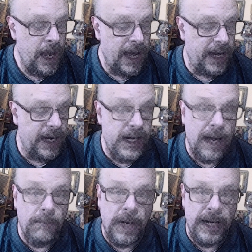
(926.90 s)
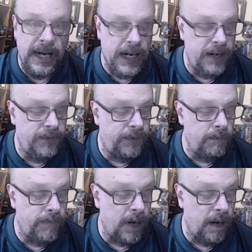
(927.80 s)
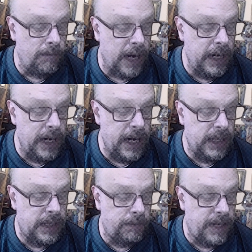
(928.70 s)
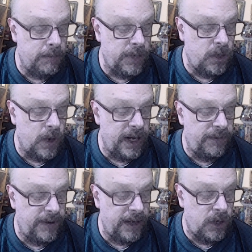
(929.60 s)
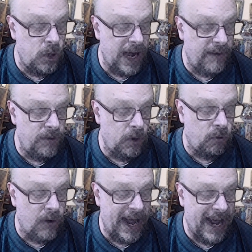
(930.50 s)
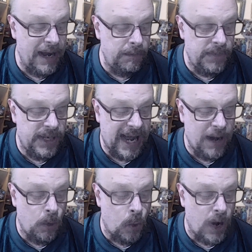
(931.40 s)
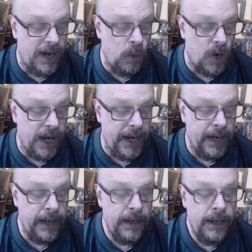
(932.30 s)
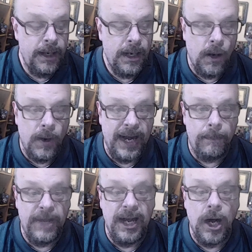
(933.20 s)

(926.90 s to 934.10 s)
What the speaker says: And then you got Monday Night Football. Monday, September 25th, you have the Rams at 1-1 going up